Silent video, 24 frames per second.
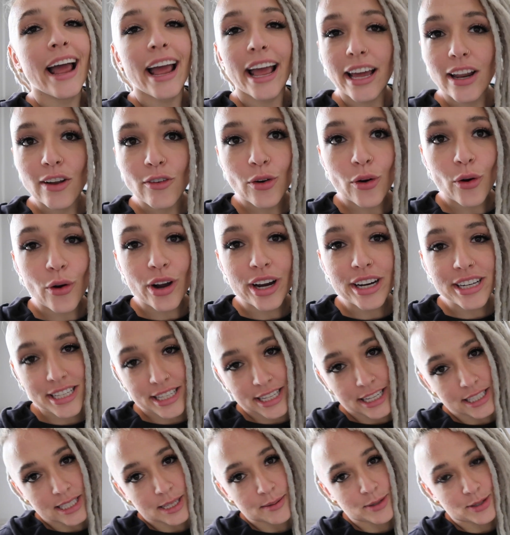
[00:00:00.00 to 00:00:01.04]
and of course,
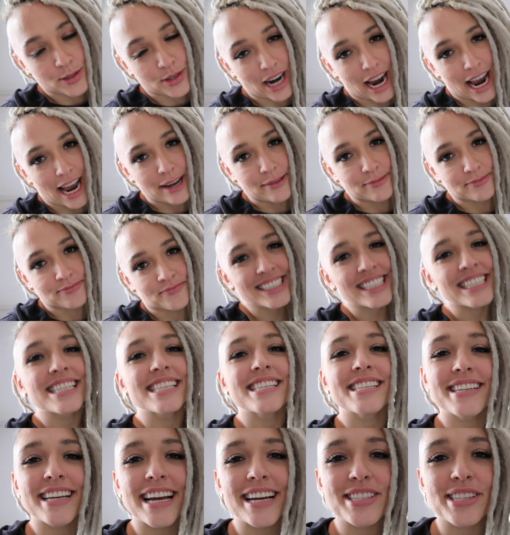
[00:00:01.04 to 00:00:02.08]
hit subscribe.
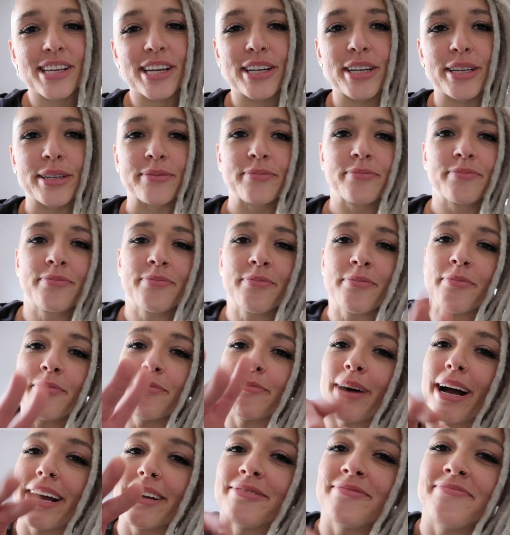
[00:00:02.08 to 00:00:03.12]
See you guys later.
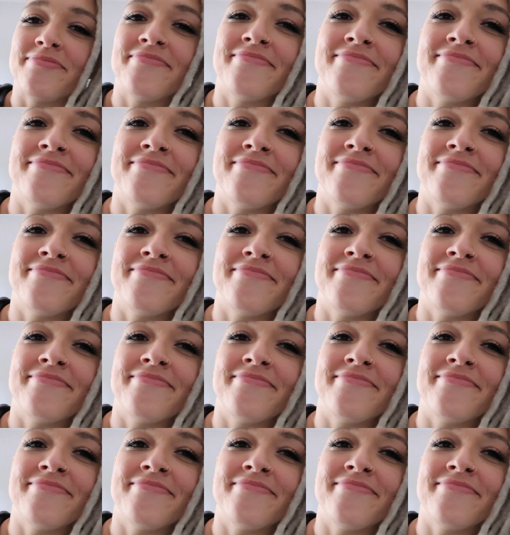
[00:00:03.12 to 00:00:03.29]
Bye.